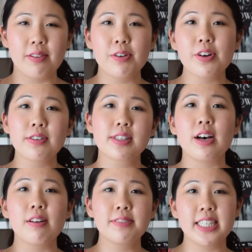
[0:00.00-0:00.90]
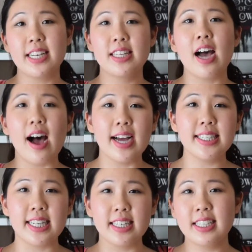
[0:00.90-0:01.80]
rules of gender
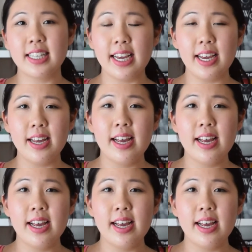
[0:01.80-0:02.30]
identity.